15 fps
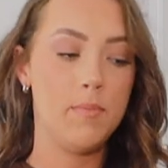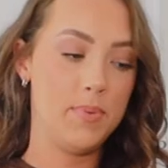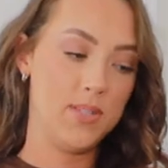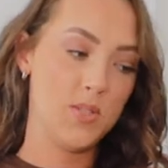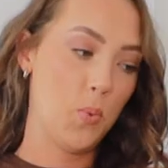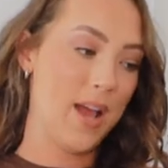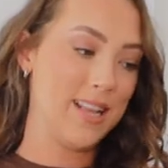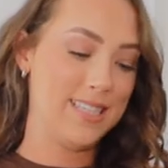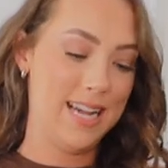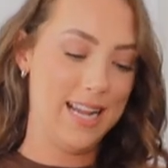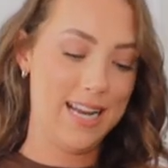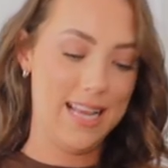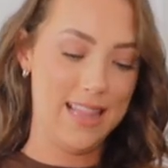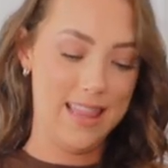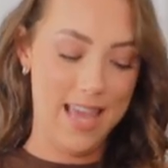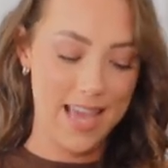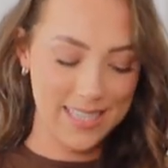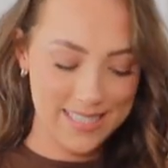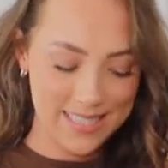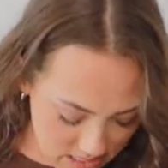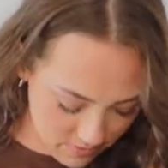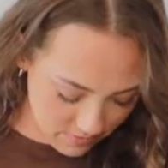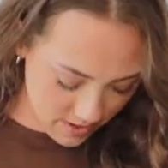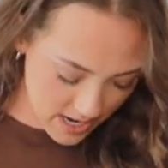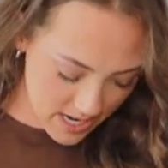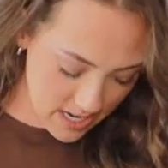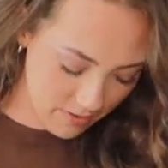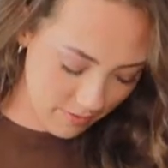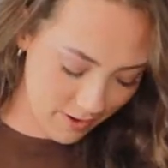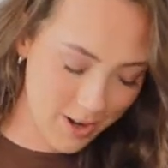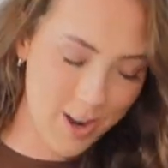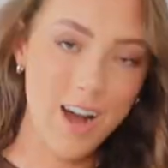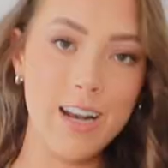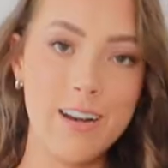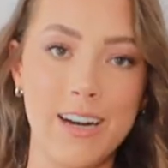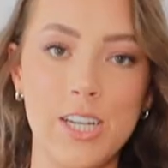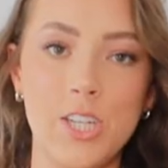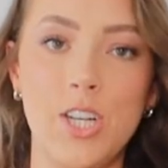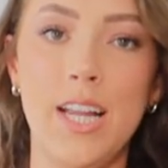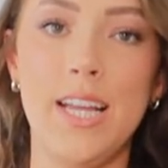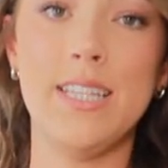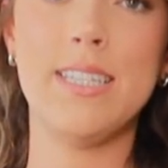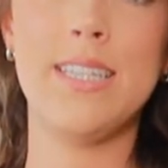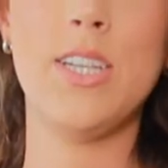been sweating in this. It's a very different colour actually to